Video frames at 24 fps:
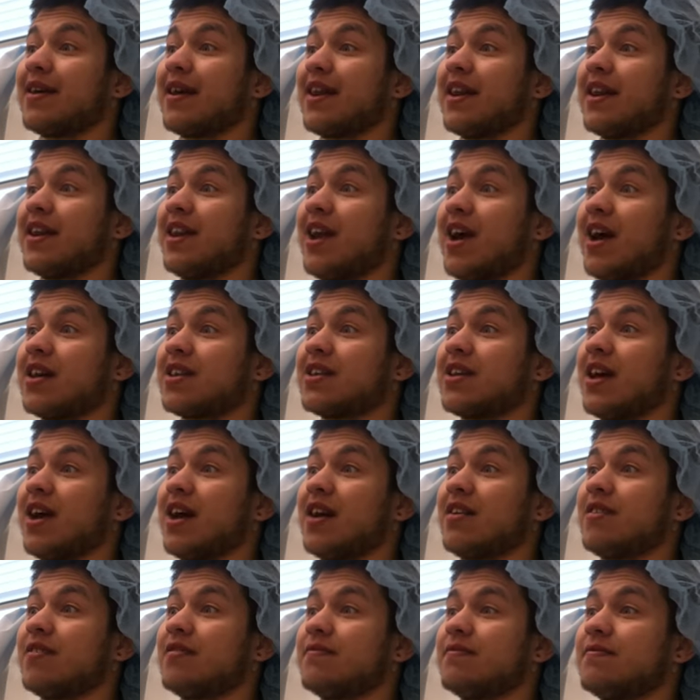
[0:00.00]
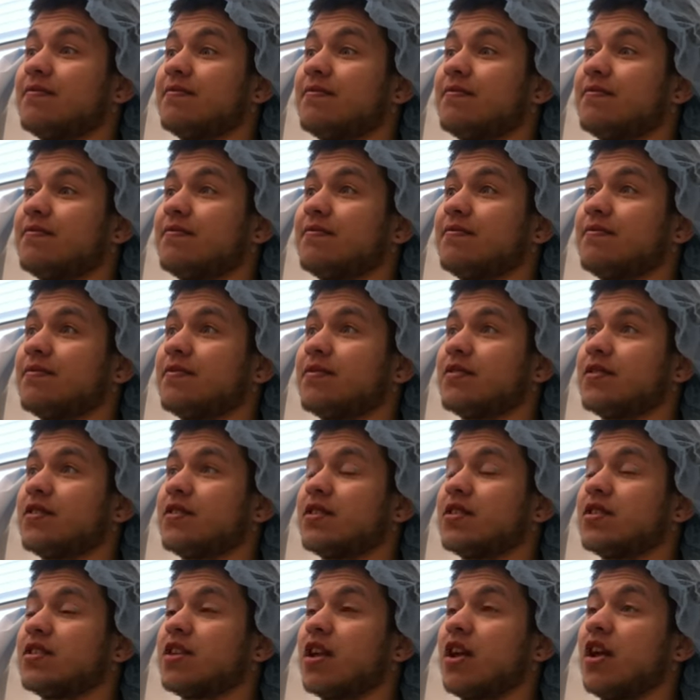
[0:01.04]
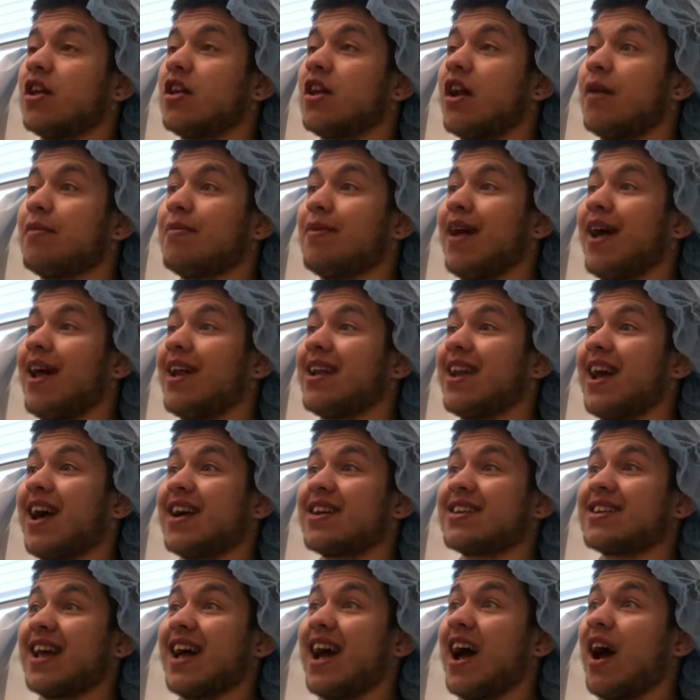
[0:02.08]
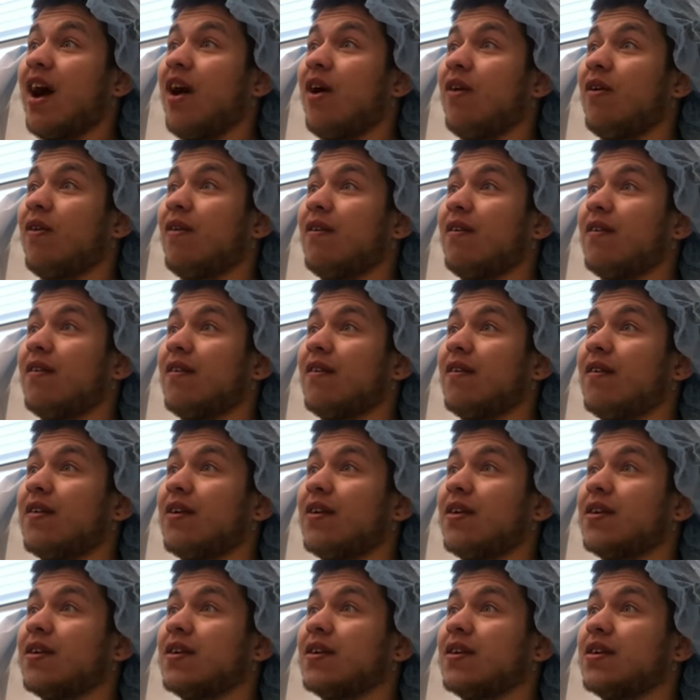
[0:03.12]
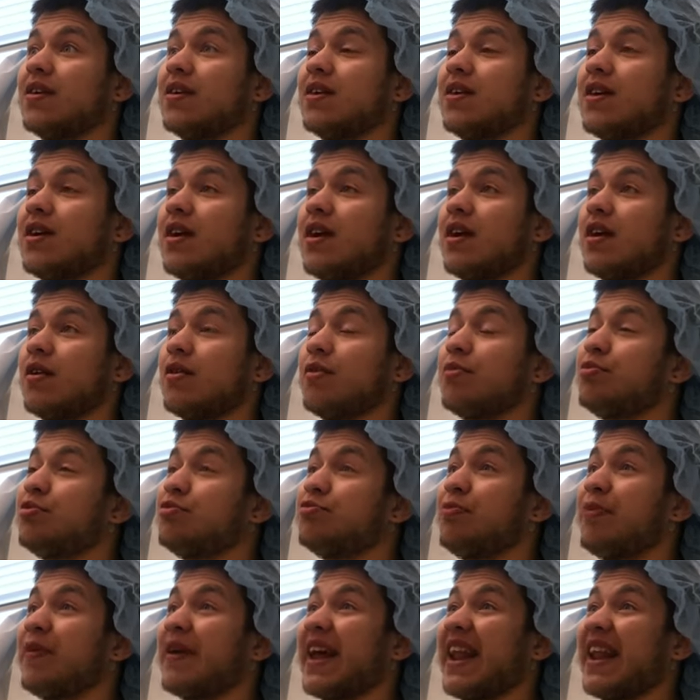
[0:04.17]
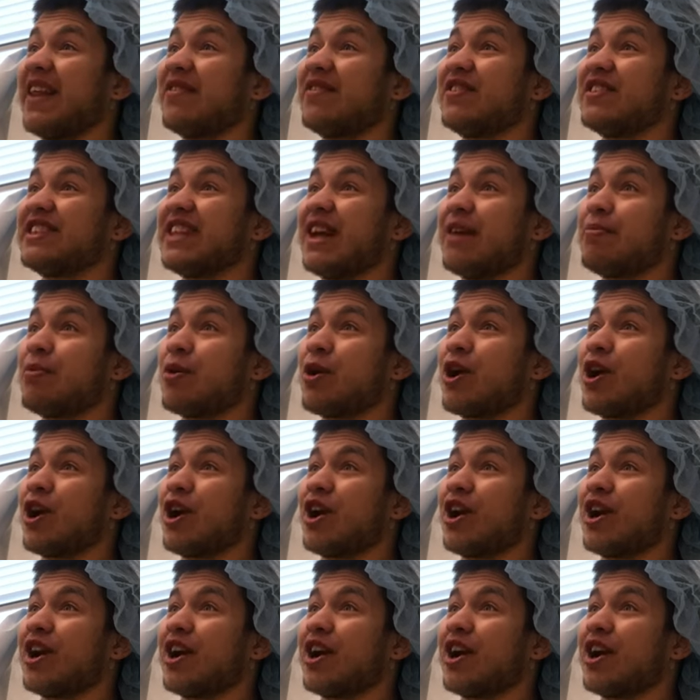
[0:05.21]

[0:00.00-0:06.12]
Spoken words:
getting knocked out. Tell her I'm not knocked out. Spaghetti for supper?